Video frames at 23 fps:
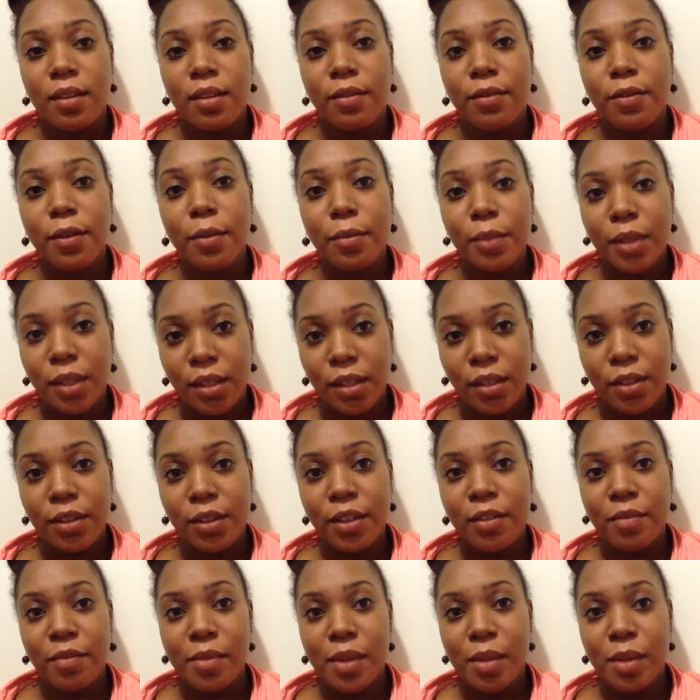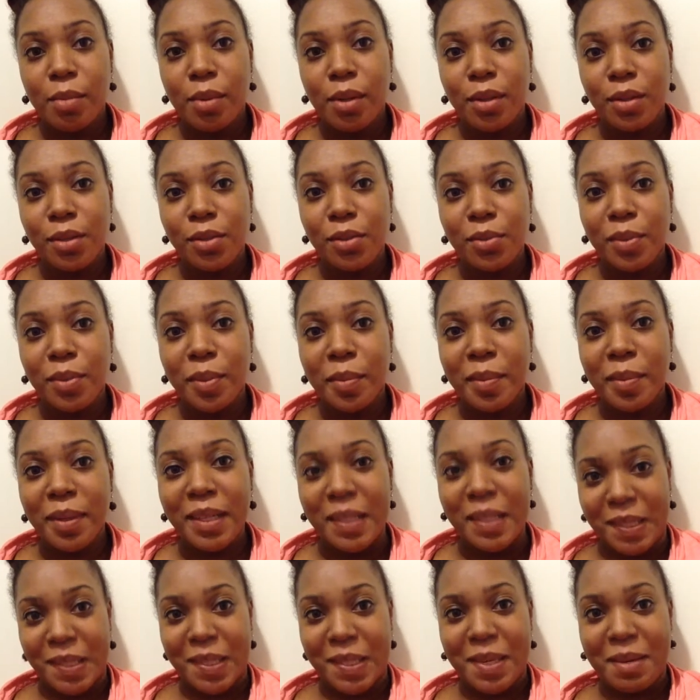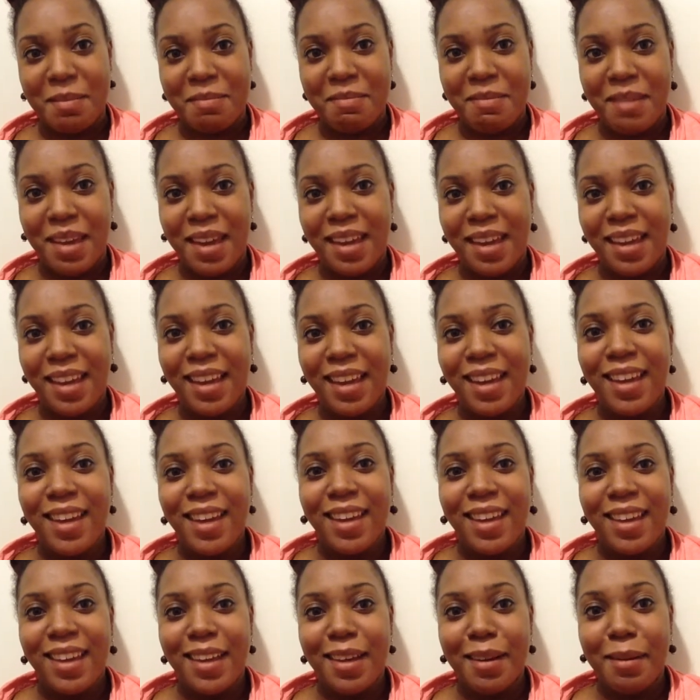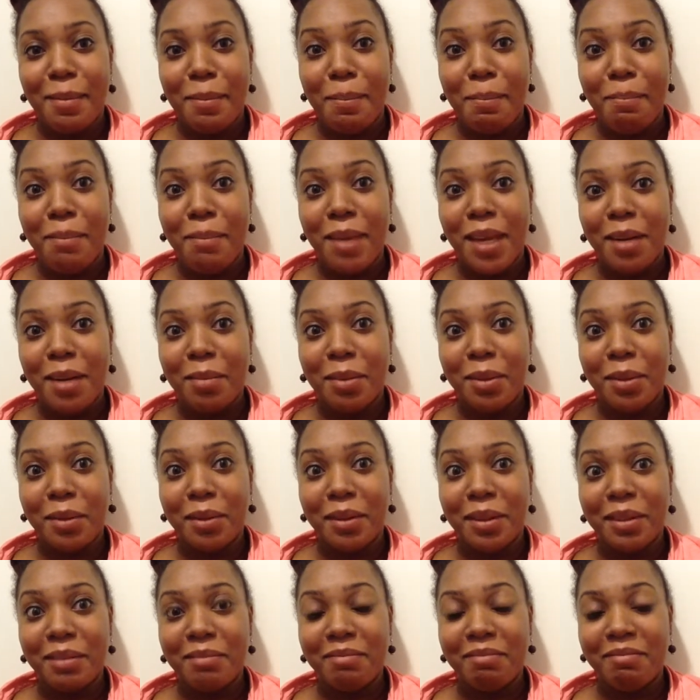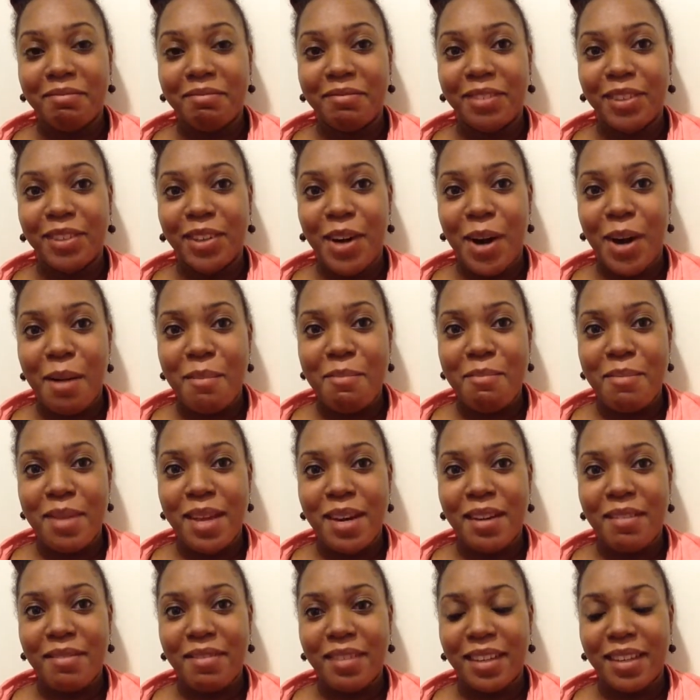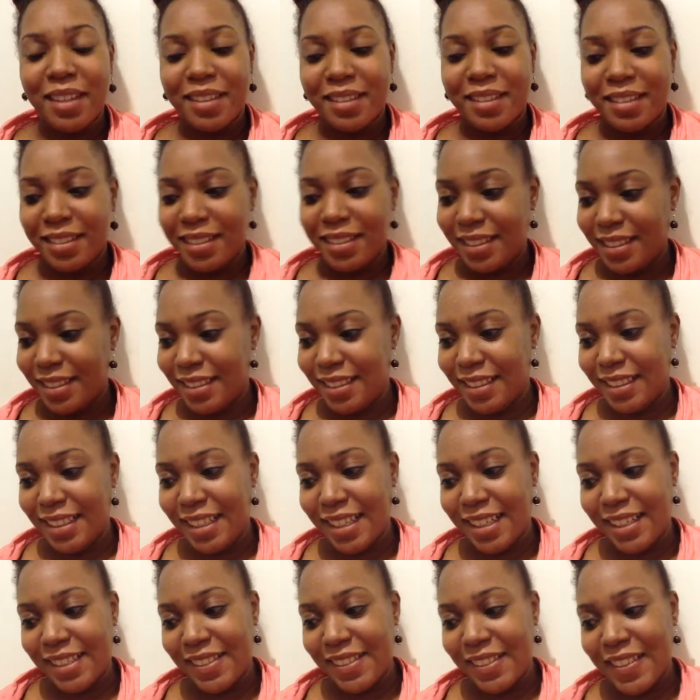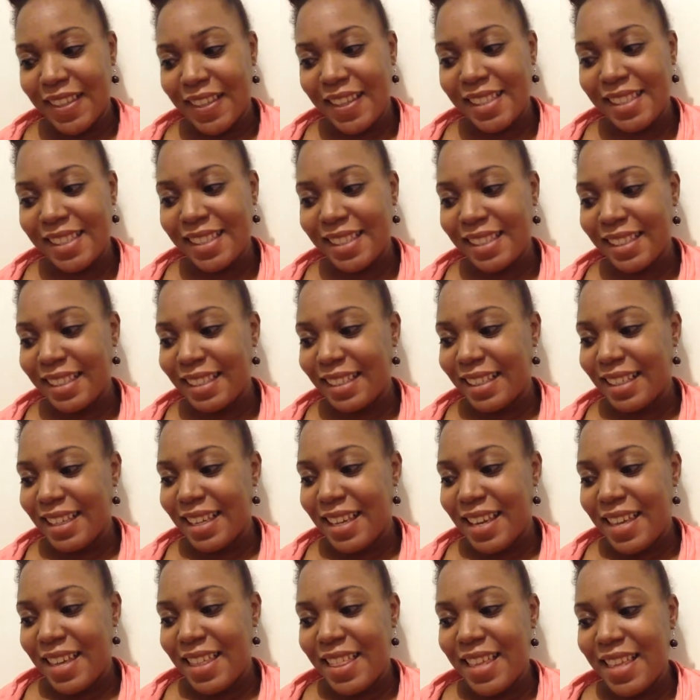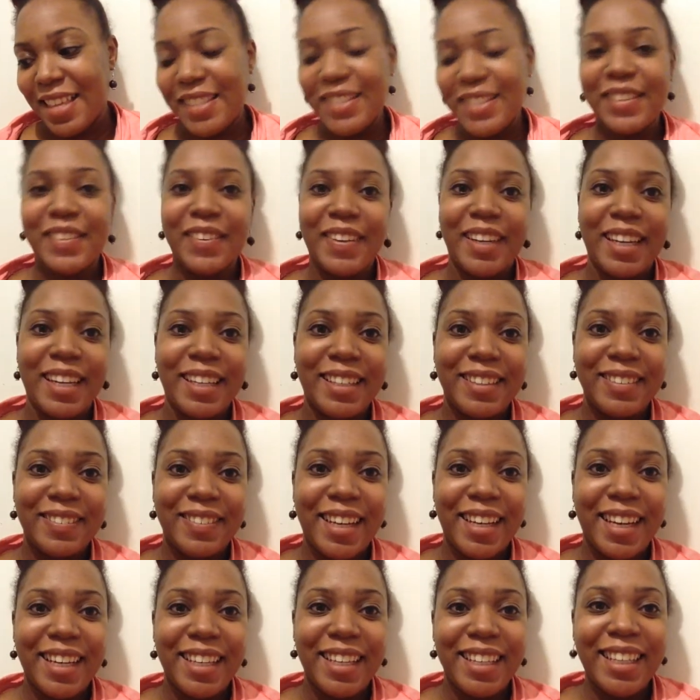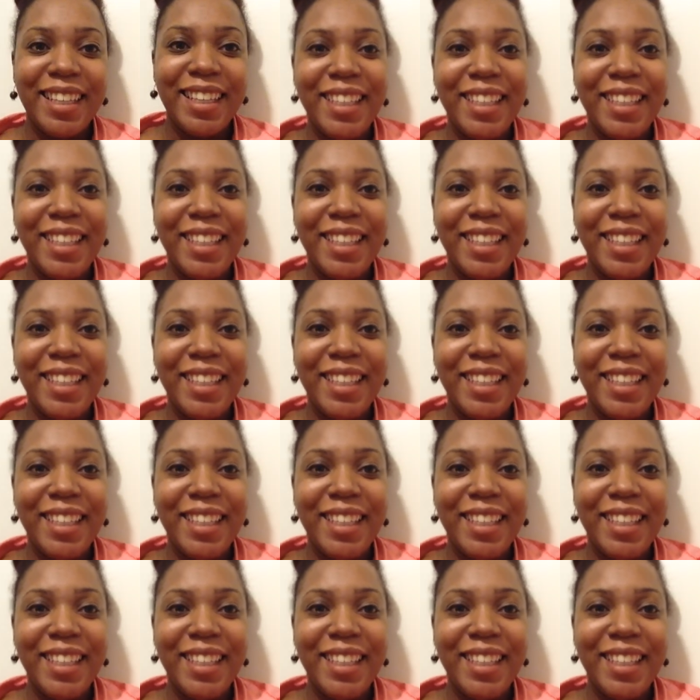from the urine of menopausal women to make Menopur for our benefit. Yeah, so that's great, right?